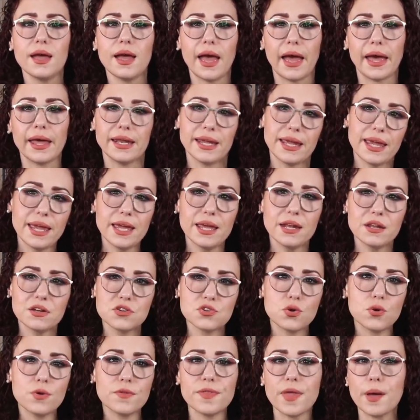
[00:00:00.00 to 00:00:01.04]
And he had
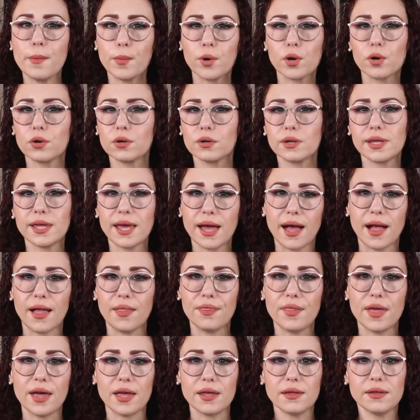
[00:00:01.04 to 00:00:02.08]
told them early on
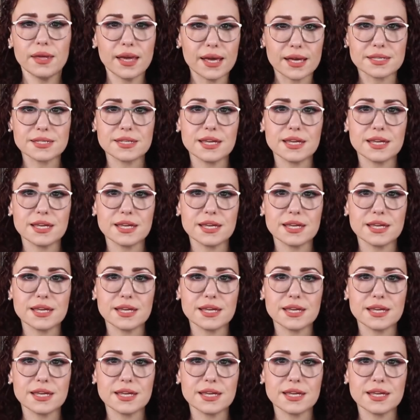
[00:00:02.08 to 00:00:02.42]
that, yes,